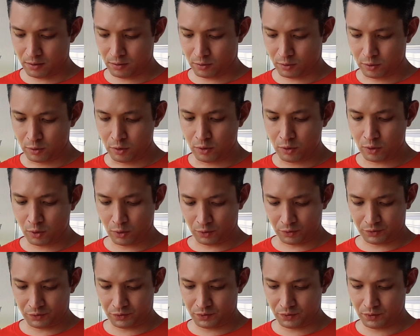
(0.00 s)

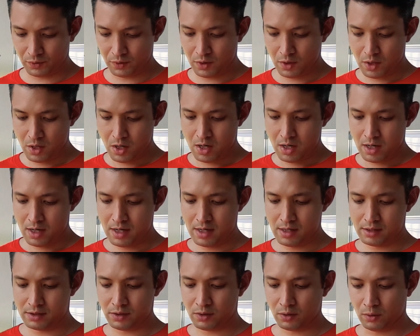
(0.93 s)
glucose
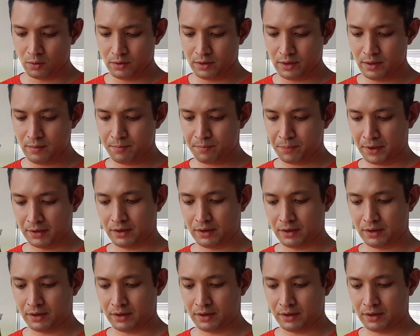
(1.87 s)
is only